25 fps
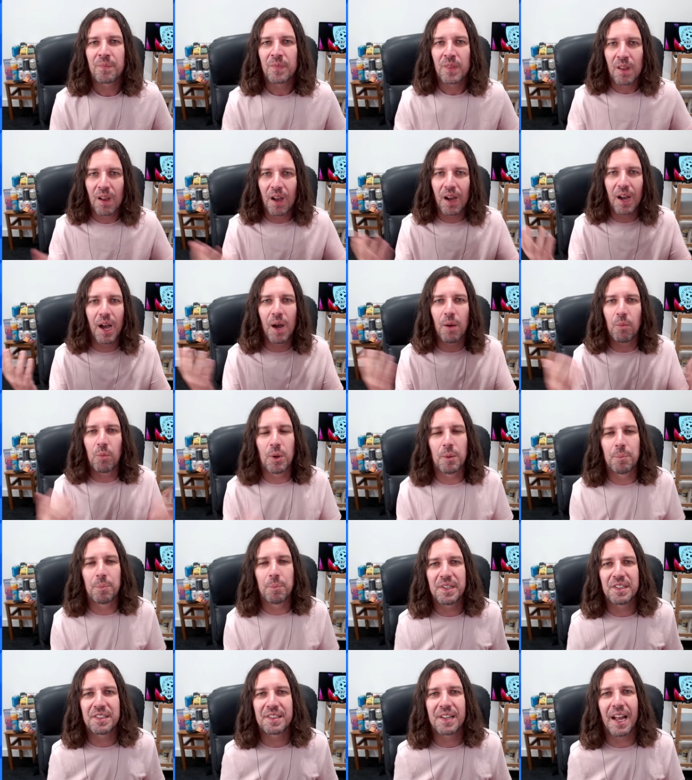uh, would
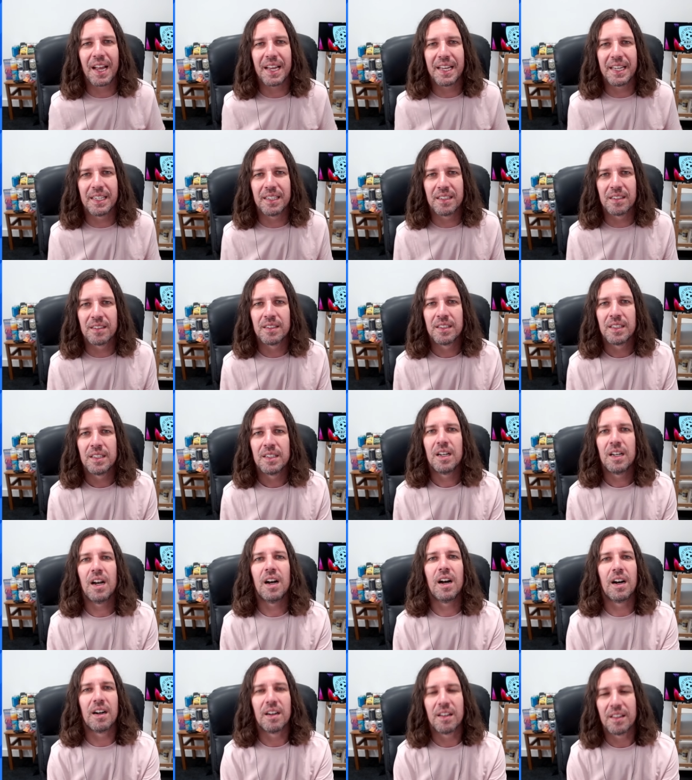be saying,
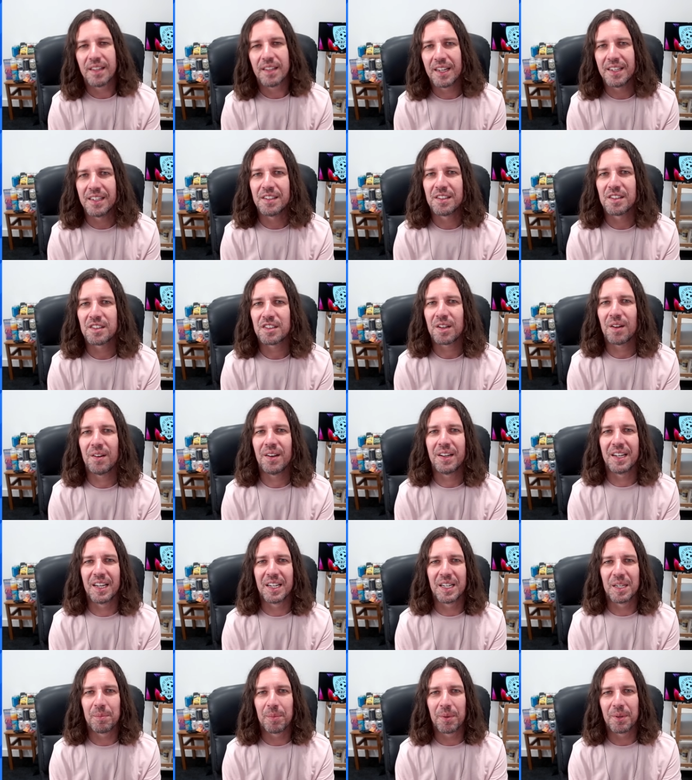oh, they didn't sign
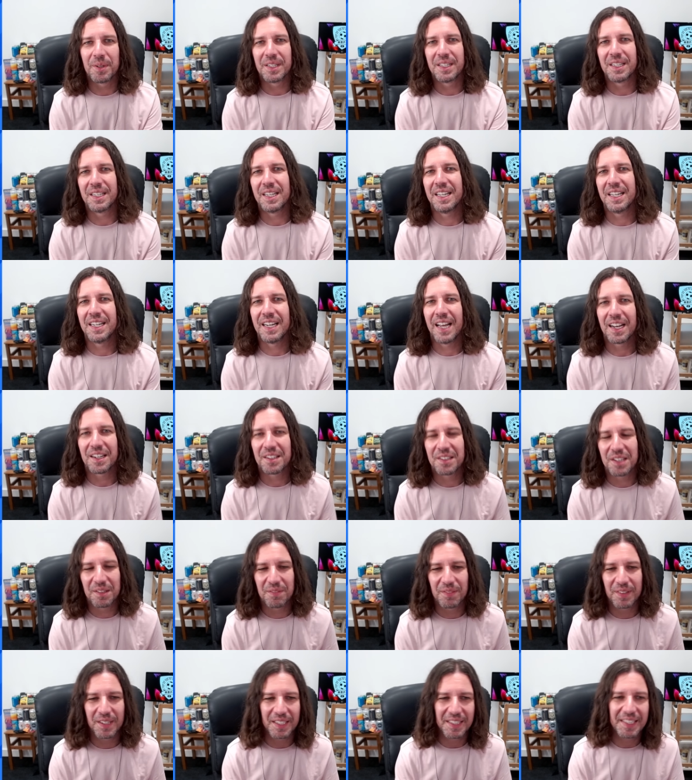anybody,
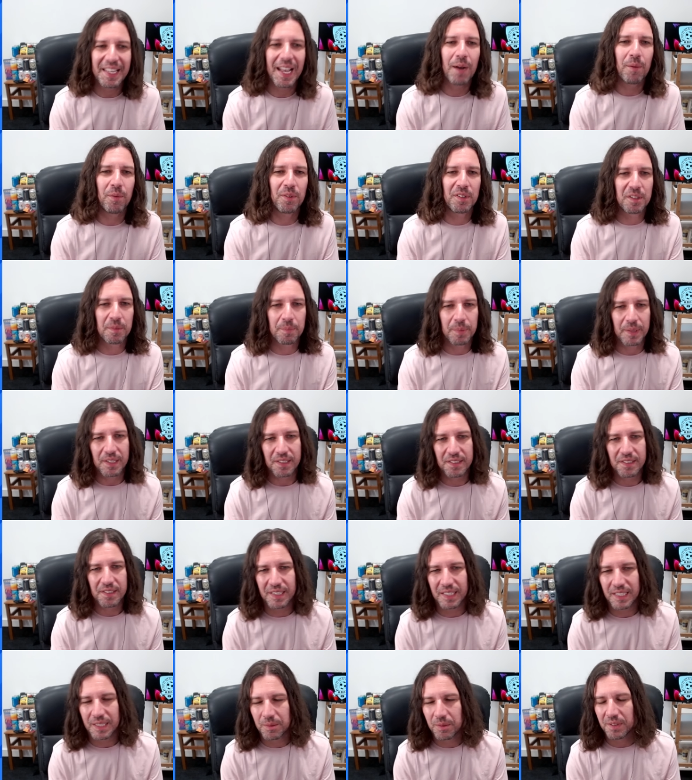inactivity. That was a bit
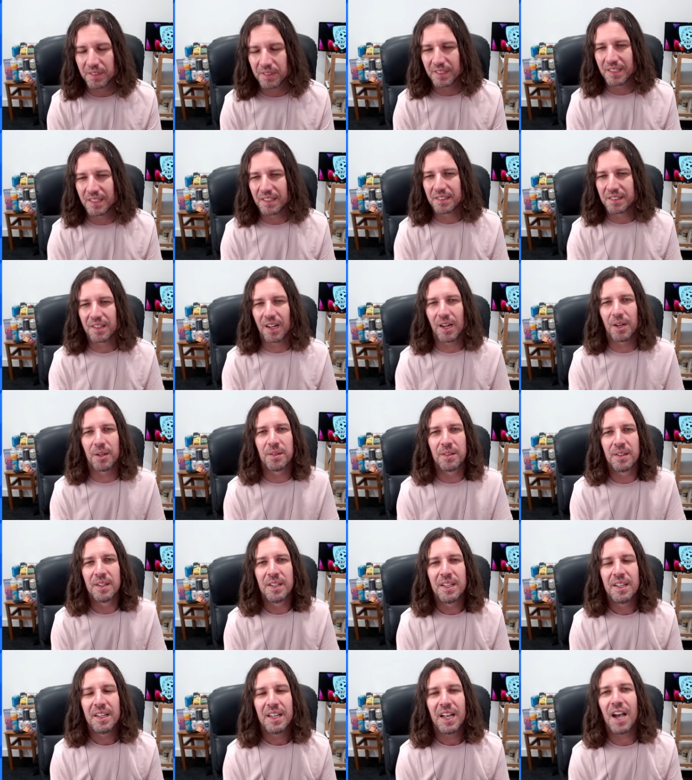silly, wasn't it? So,
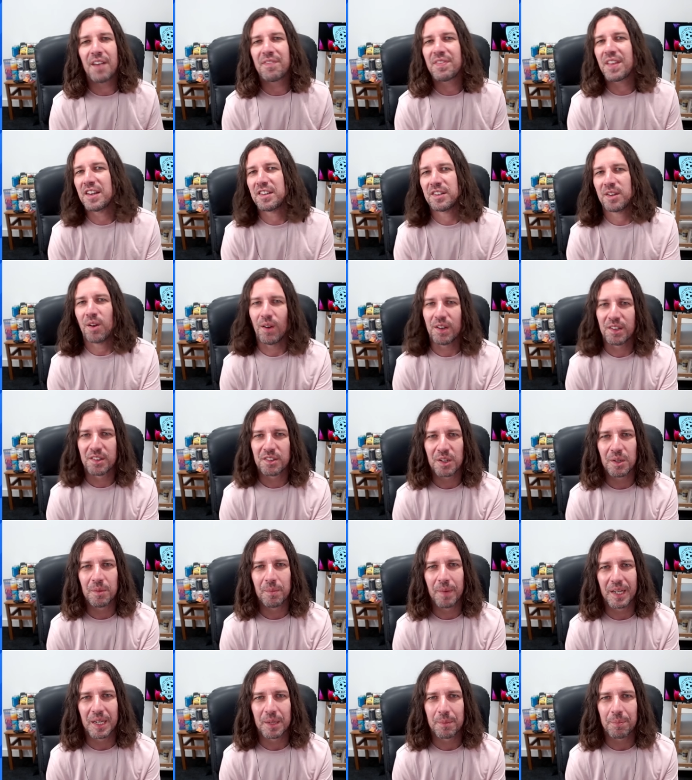have they signed too
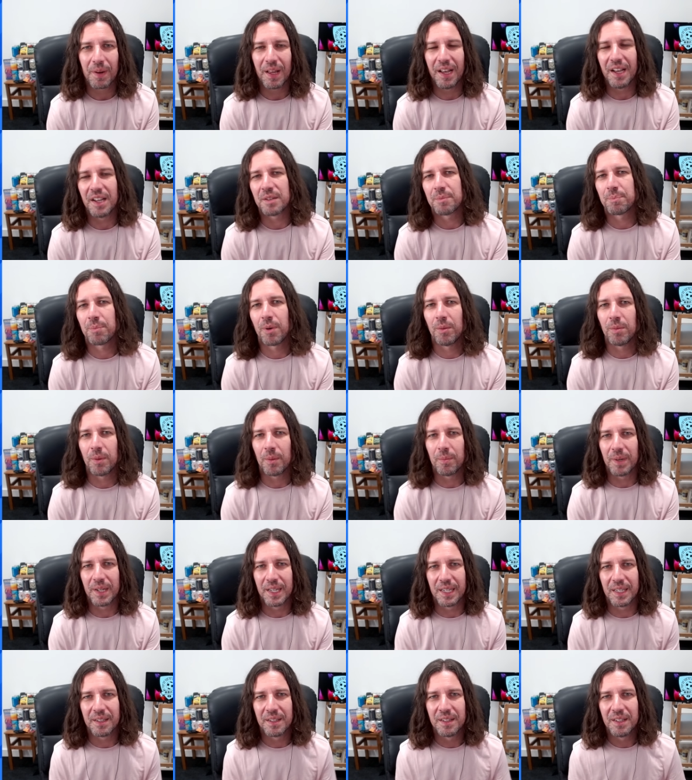many players?
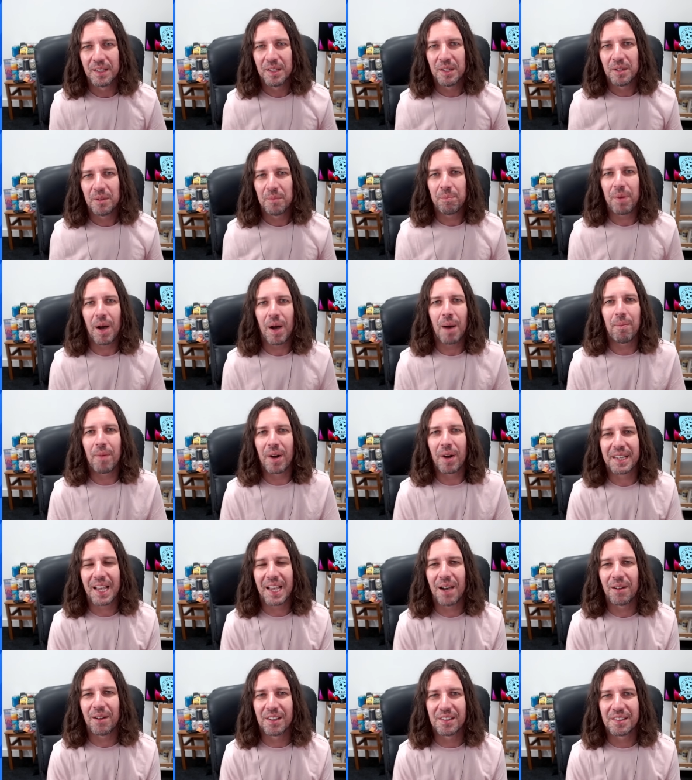Probably. But my
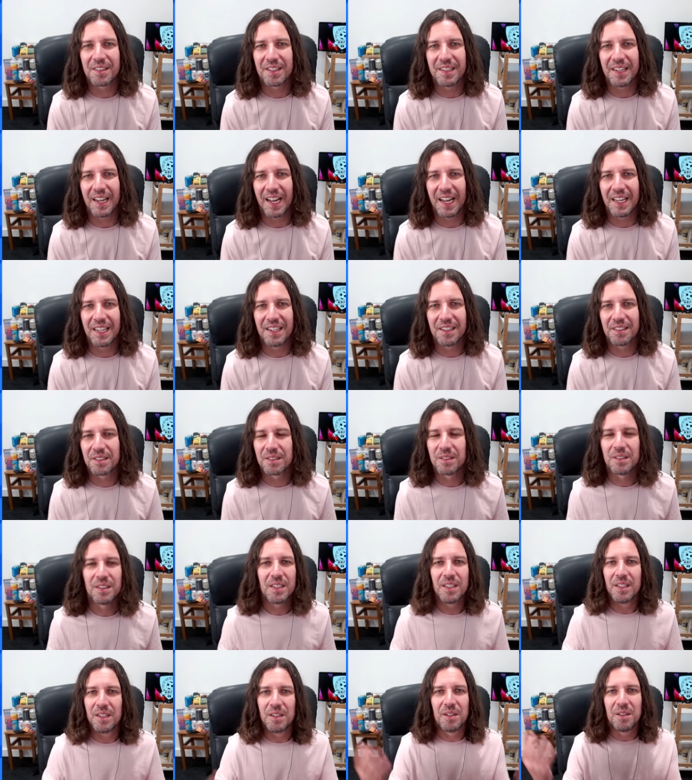counter to that is,
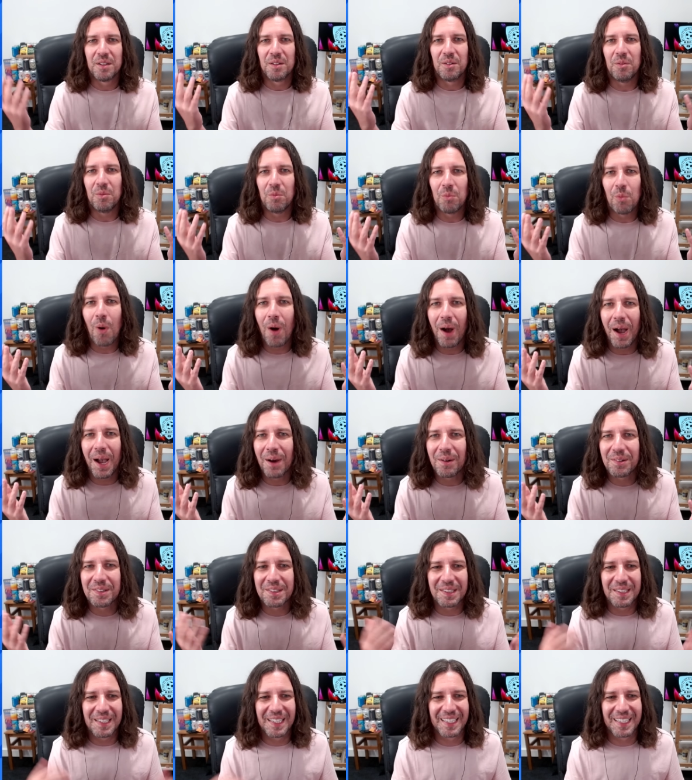what else are you